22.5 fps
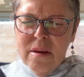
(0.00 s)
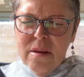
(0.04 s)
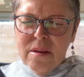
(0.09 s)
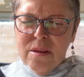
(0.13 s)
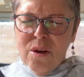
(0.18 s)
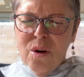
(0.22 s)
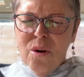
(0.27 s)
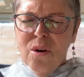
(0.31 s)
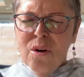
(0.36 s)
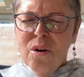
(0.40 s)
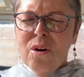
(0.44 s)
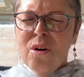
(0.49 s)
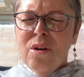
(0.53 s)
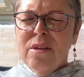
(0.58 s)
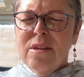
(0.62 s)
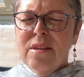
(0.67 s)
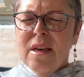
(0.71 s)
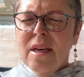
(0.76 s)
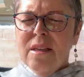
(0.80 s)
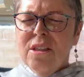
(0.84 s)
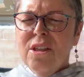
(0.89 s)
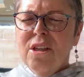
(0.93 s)
to all
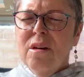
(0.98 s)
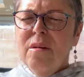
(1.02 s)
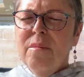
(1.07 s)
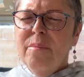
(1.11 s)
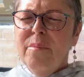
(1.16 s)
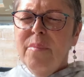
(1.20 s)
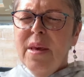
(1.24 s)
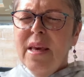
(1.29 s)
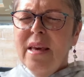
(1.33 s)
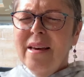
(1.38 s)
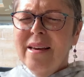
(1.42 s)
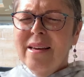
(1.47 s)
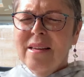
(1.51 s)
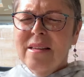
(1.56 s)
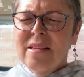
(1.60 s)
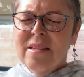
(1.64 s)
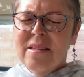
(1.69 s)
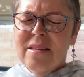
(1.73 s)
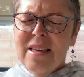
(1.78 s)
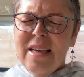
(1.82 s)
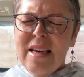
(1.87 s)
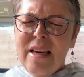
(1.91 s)
sentient
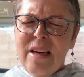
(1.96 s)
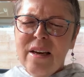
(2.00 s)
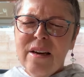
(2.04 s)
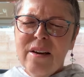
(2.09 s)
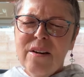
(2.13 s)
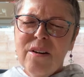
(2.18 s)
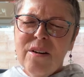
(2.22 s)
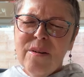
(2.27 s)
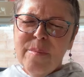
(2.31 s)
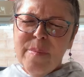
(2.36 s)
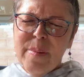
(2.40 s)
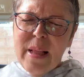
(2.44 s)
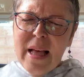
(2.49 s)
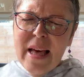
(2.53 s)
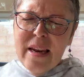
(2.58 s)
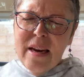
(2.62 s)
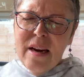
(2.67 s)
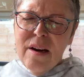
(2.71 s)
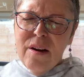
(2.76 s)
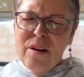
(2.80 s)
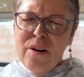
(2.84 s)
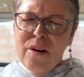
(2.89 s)
beings here on
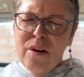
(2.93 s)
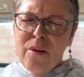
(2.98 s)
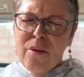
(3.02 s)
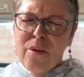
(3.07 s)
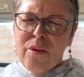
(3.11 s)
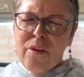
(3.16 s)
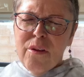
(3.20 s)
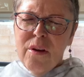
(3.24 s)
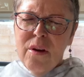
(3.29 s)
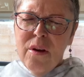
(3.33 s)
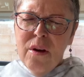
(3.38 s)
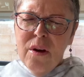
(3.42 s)
planet Earth,